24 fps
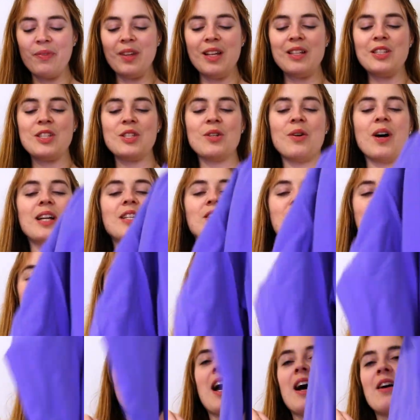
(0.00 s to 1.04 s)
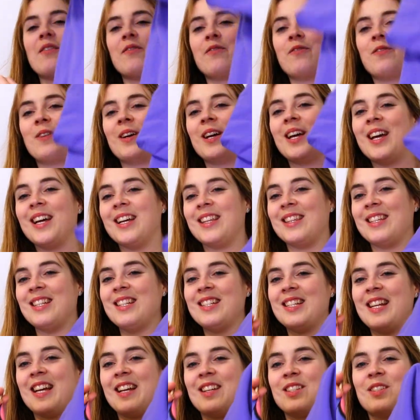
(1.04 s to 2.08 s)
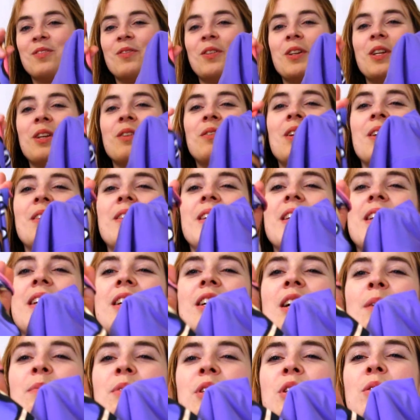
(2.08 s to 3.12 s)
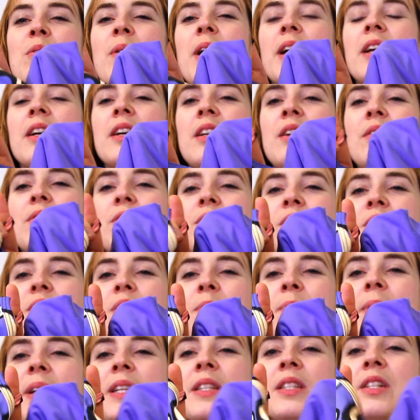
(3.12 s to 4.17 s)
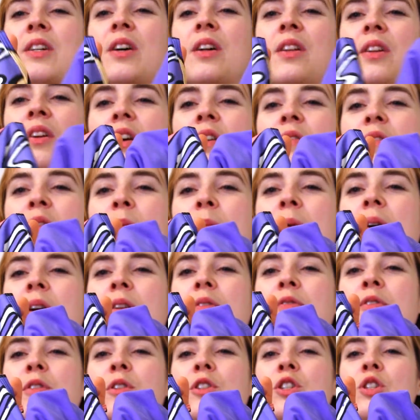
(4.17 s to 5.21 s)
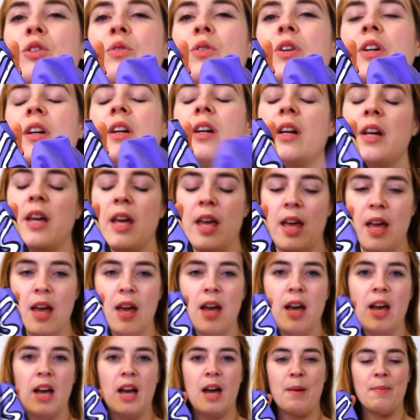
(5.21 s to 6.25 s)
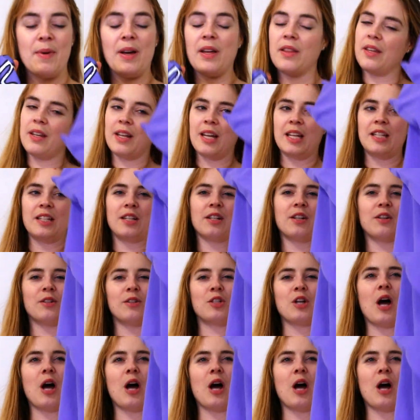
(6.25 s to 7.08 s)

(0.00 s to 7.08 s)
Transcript: So I do have these leggings for you, and I think it comes quite close to the base color of the print for sure. I think I did a good